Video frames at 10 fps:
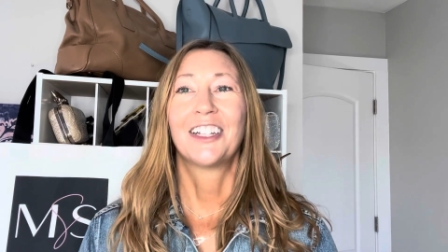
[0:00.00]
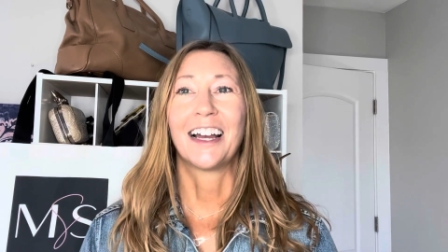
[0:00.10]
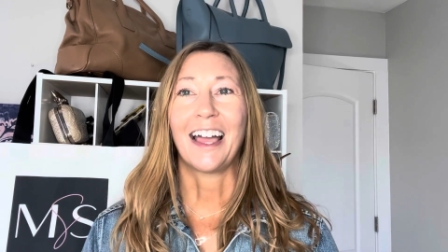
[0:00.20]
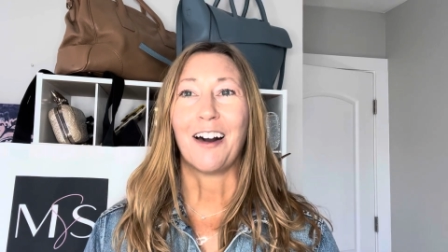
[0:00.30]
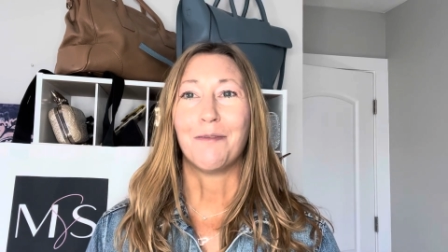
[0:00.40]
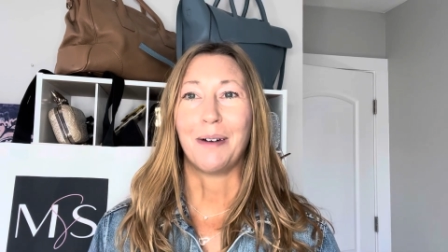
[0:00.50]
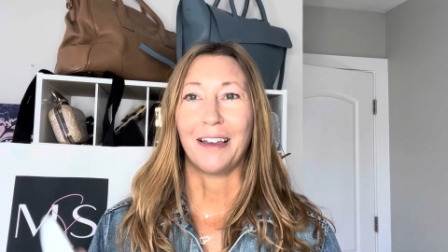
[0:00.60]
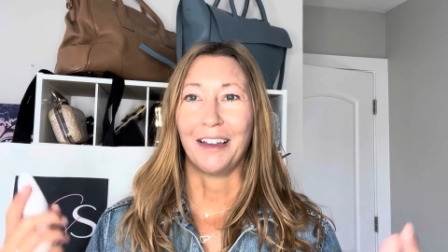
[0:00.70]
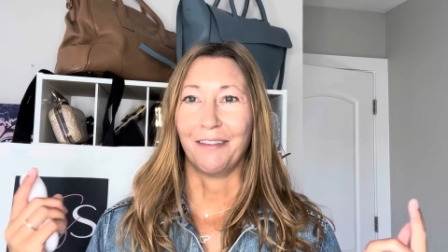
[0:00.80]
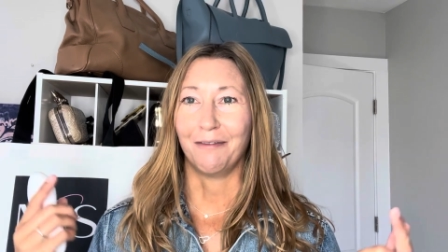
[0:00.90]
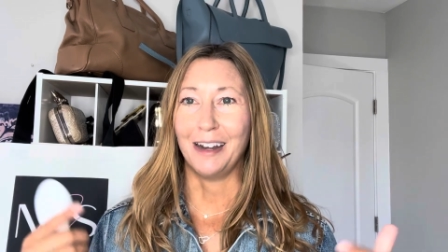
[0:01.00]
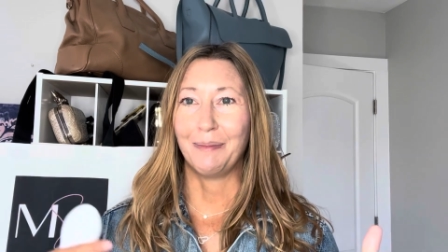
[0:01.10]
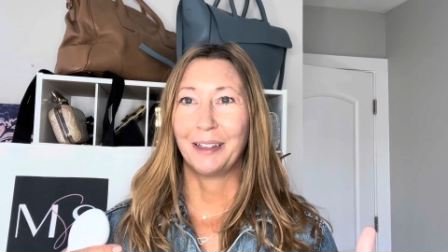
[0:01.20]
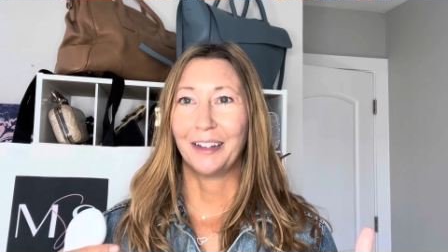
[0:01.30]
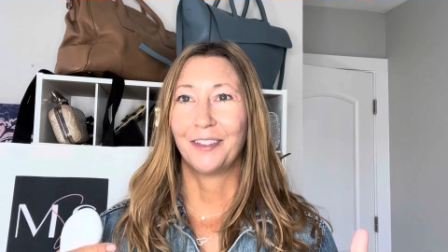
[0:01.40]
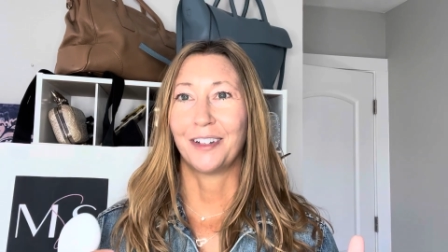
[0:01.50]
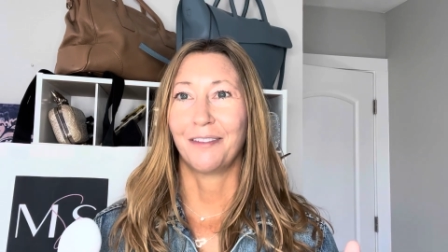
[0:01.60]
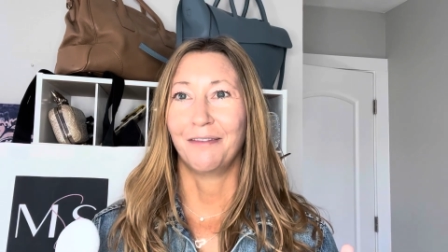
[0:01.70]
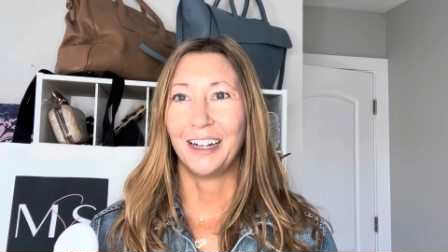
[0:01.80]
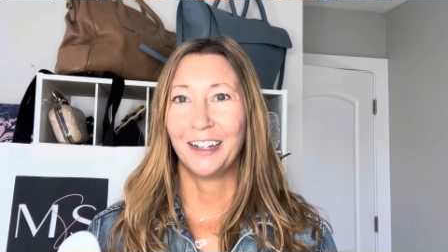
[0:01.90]
Check out my Nebulyft
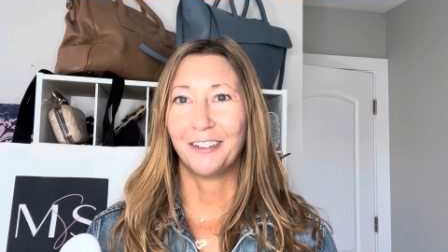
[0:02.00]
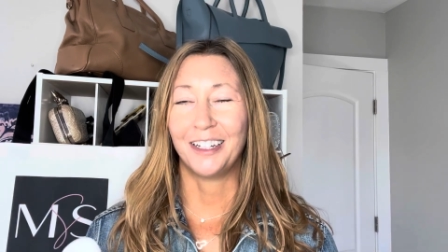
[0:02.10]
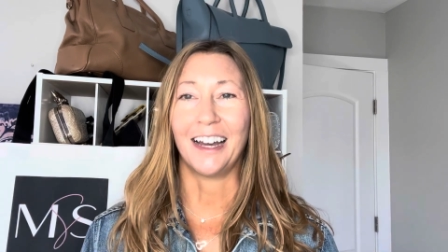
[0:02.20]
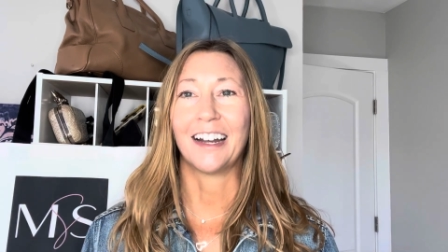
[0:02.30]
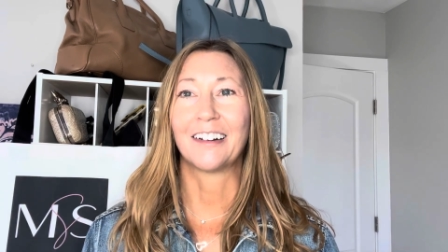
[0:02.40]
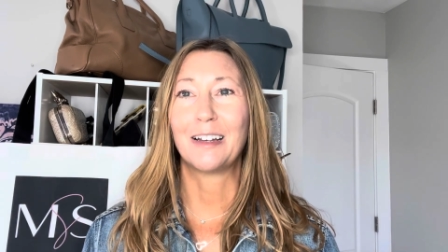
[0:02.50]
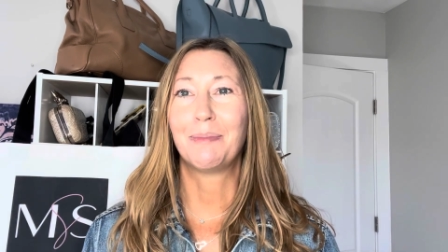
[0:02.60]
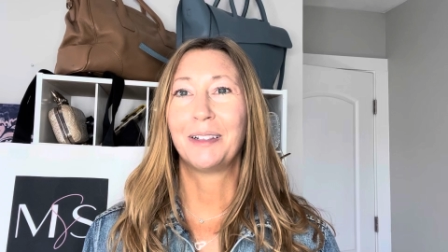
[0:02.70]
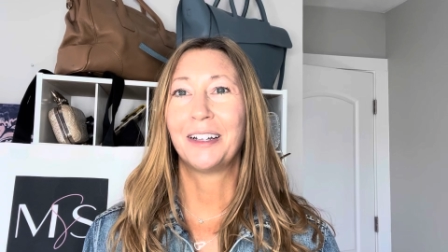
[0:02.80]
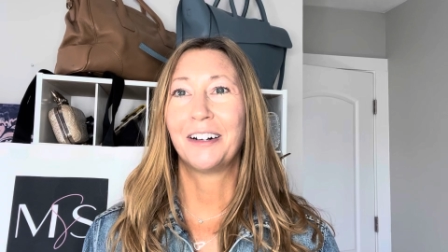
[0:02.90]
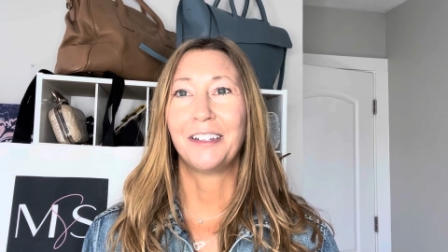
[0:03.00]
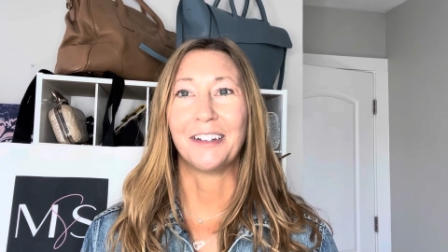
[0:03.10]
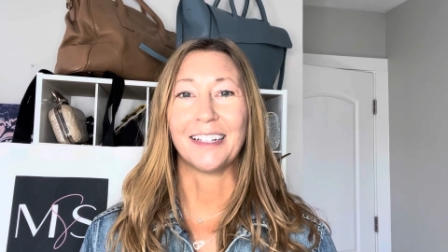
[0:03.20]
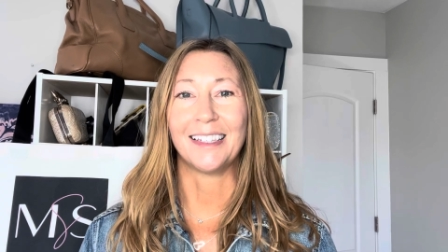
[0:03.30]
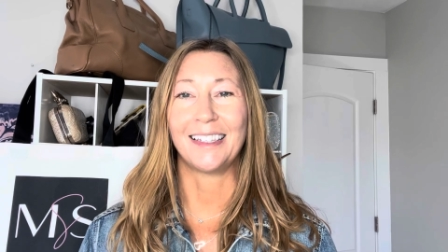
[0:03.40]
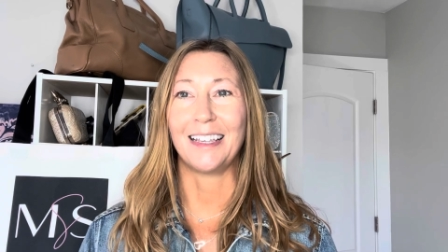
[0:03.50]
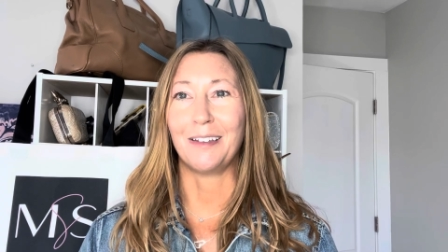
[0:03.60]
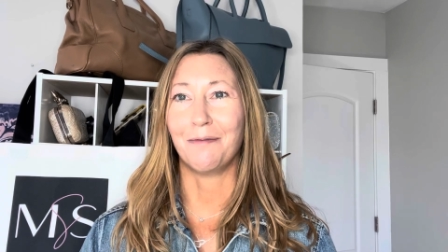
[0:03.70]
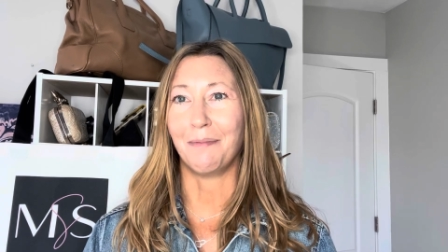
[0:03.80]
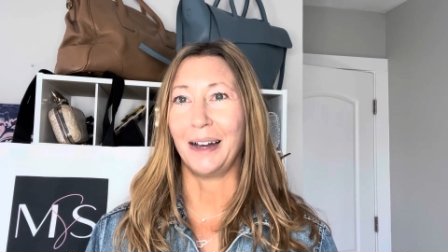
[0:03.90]
video diary below. You can
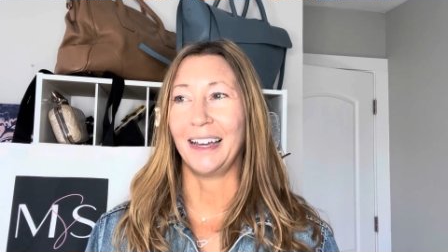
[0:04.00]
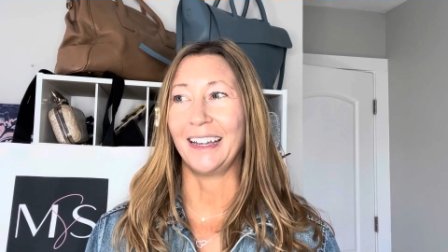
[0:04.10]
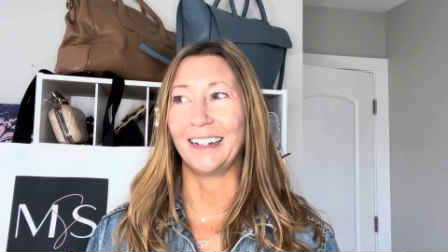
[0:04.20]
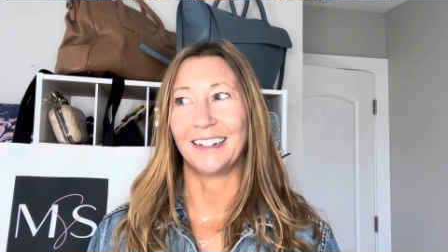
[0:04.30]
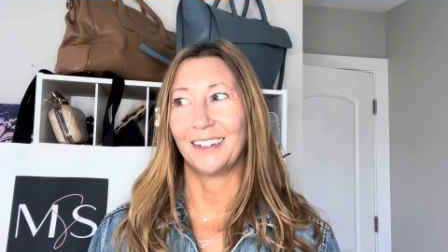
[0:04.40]
see my